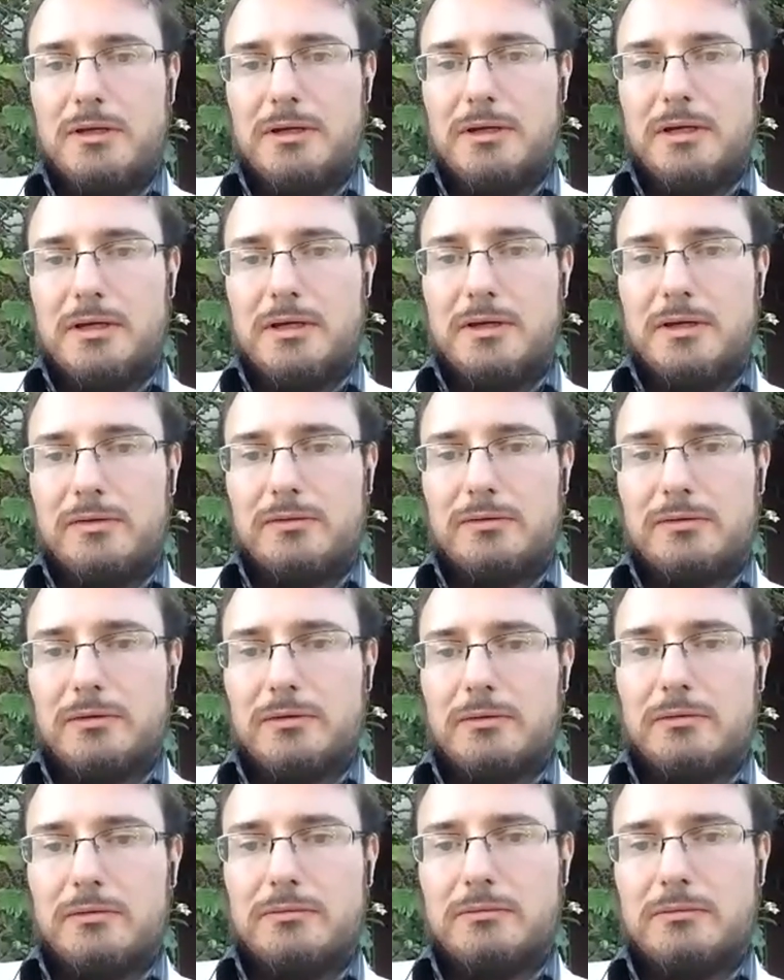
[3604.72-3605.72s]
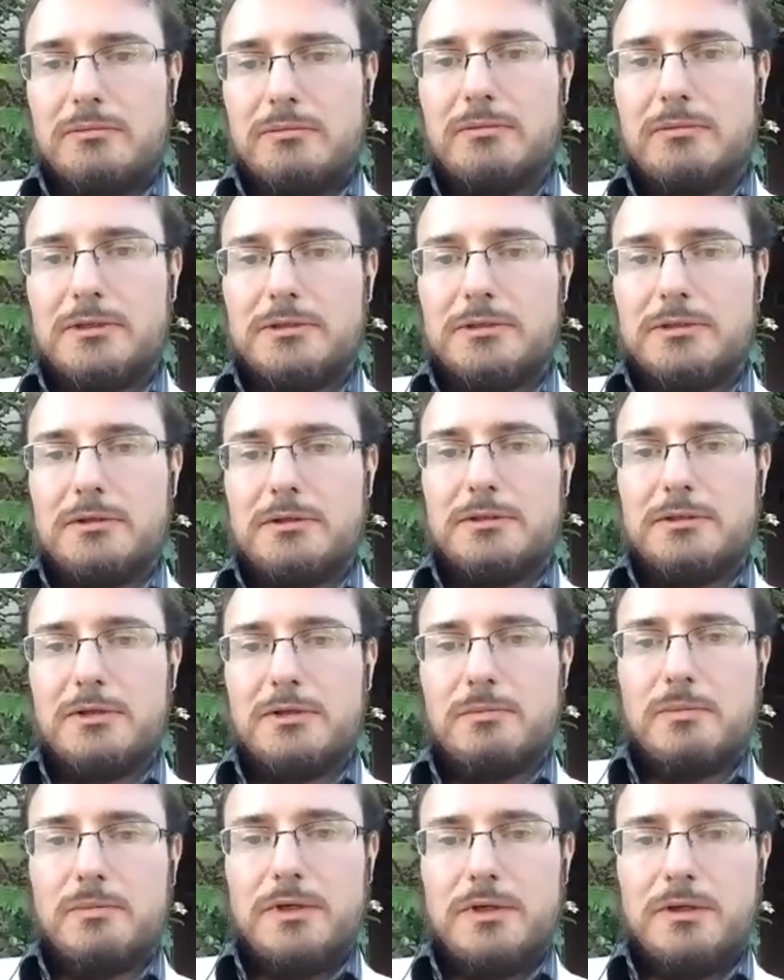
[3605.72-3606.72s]
Uh, so this this
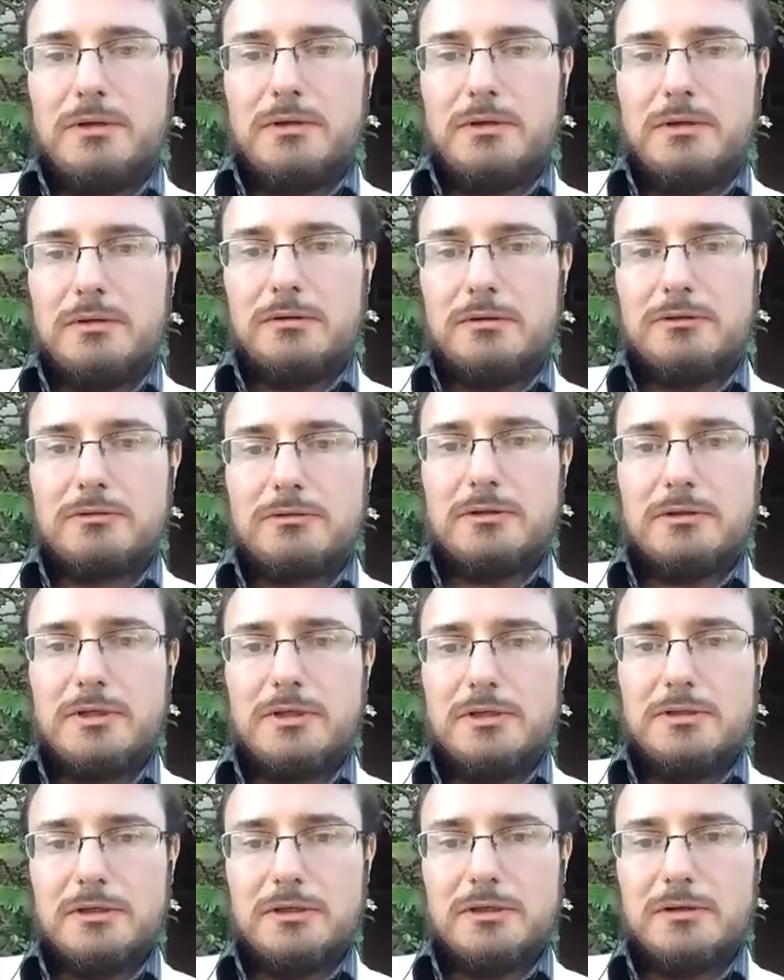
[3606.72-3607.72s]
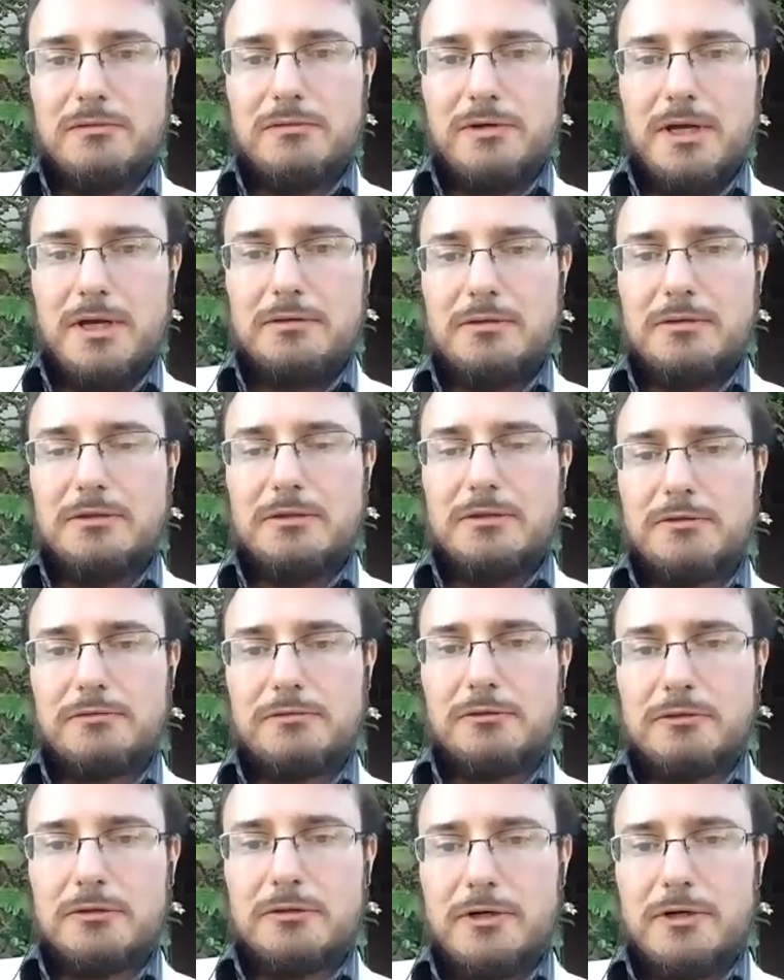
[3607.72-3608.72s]
could be a strategic advantage
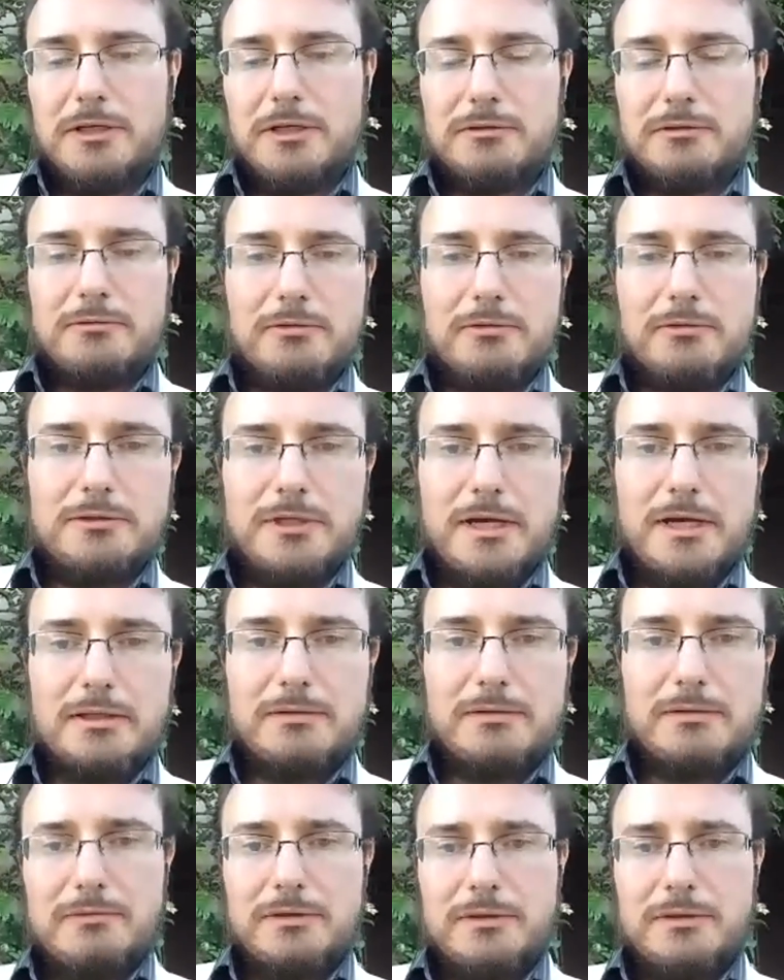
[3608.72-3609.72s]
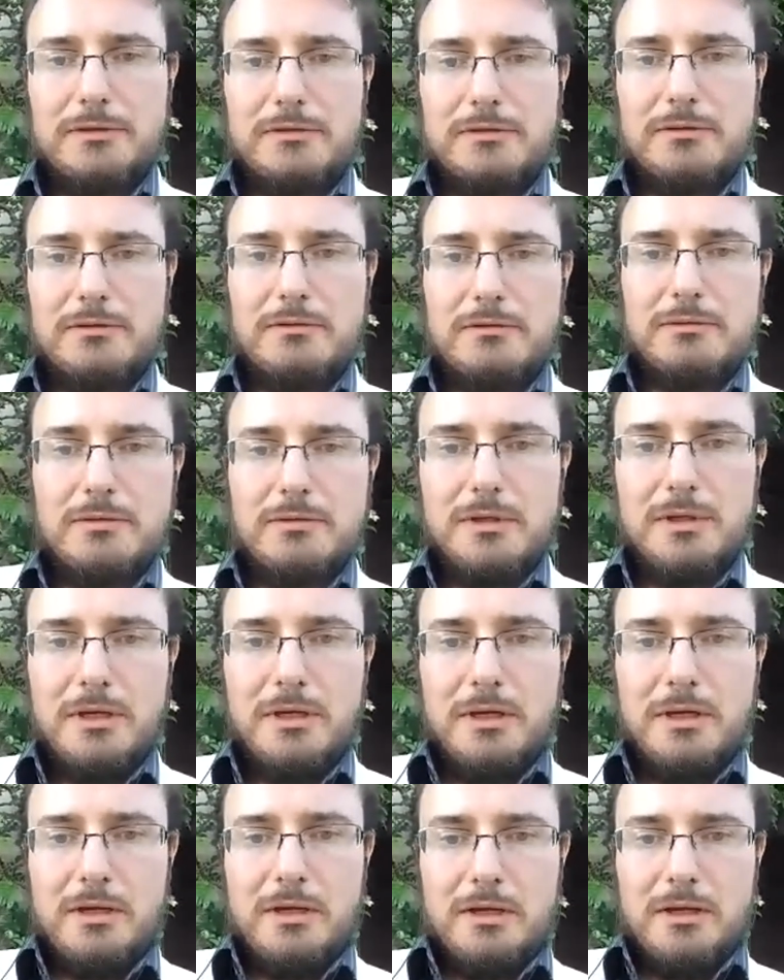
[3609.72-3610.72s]
for grassroots activists to
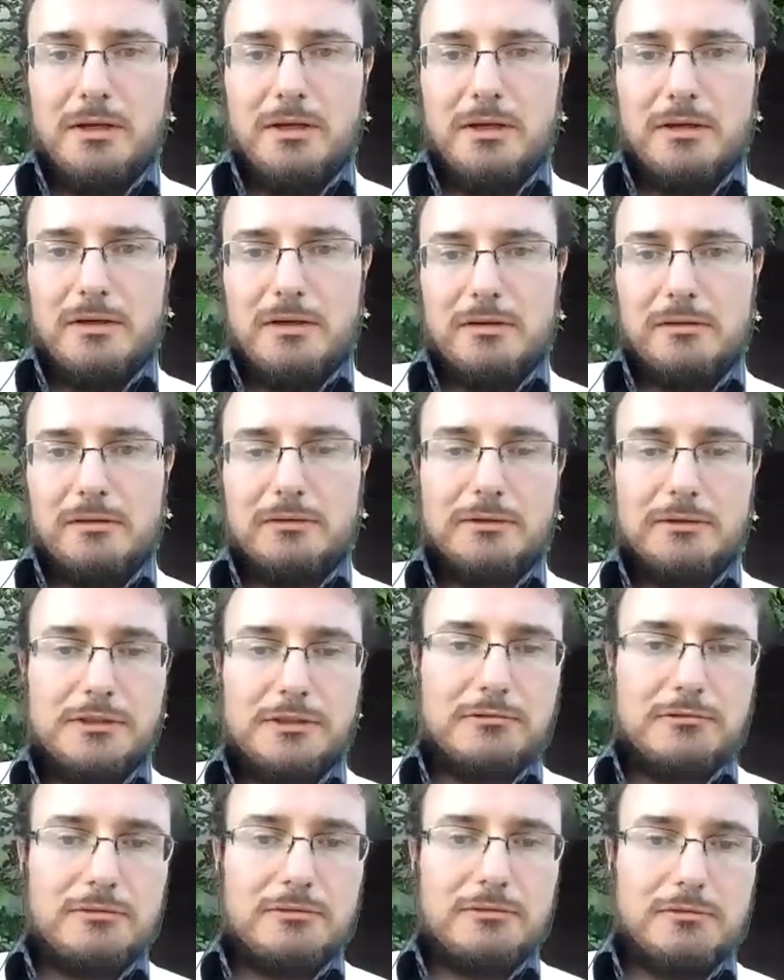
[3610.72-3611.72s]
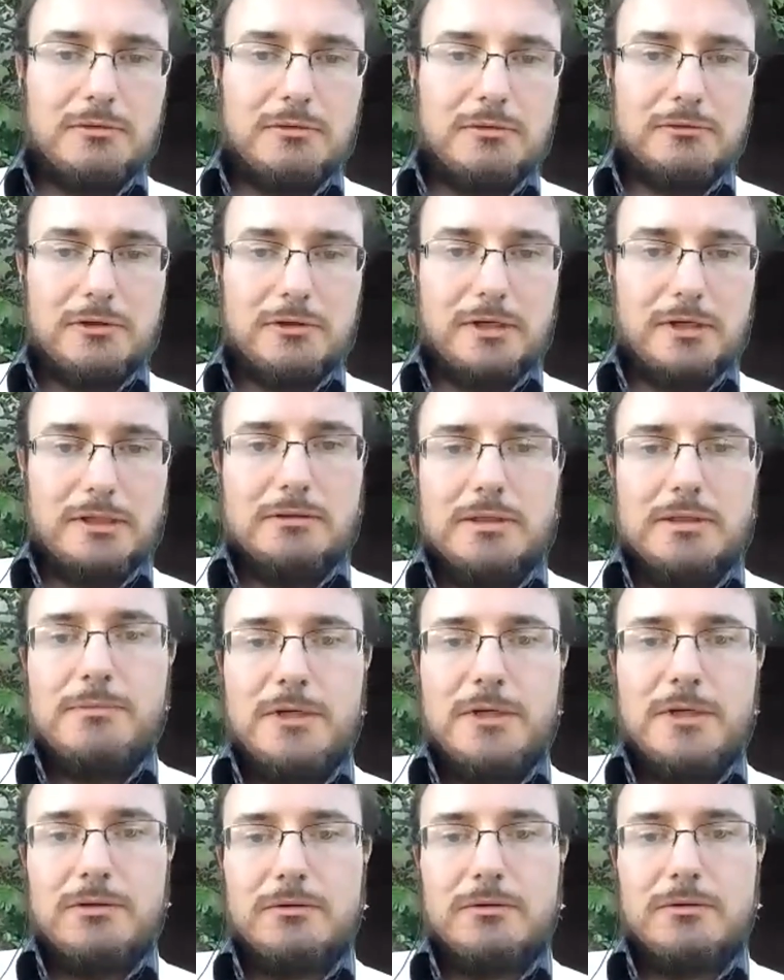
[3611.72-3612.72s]
uh, at least try and
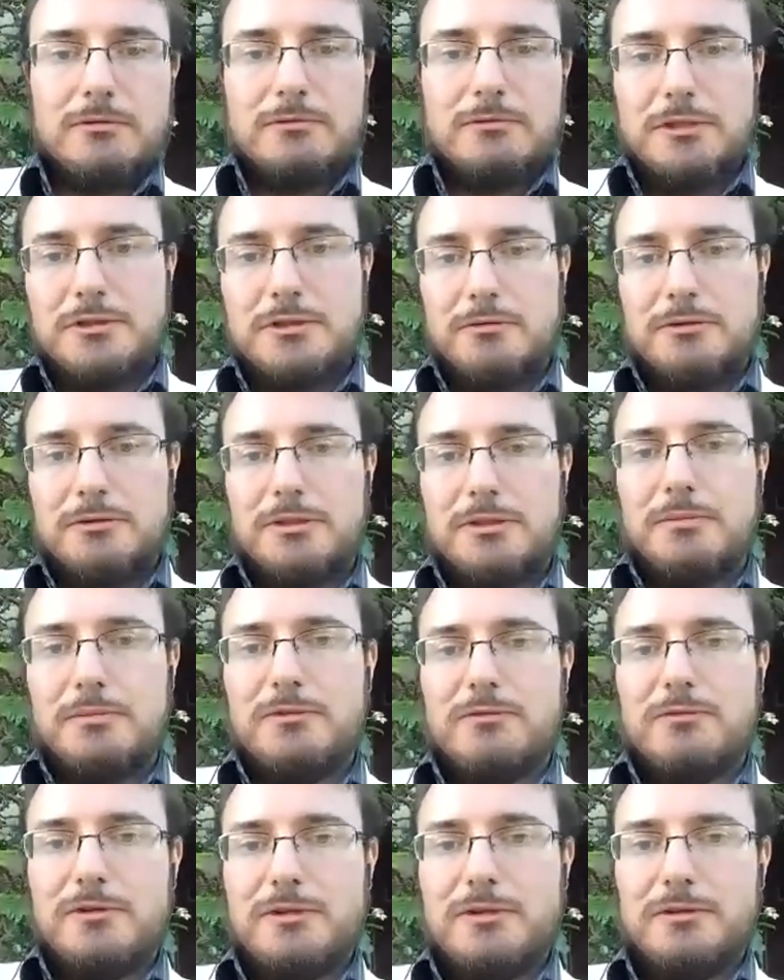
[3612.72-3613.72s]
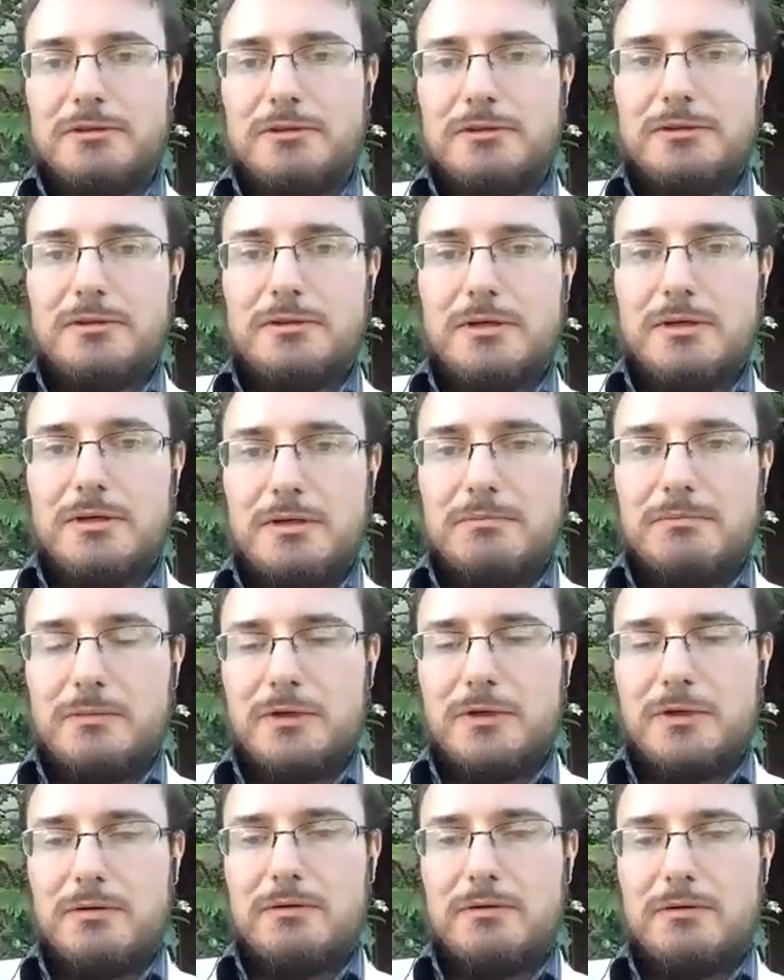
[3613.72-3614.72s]
limit or reduce some of this uh,
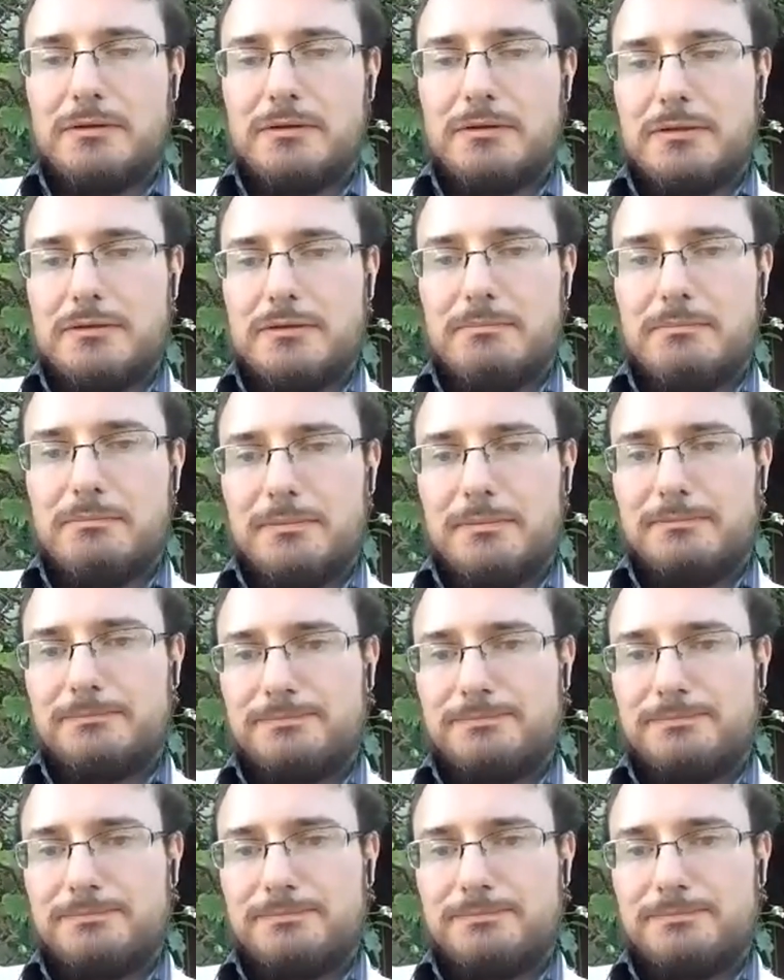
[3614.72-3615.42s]
imperialism.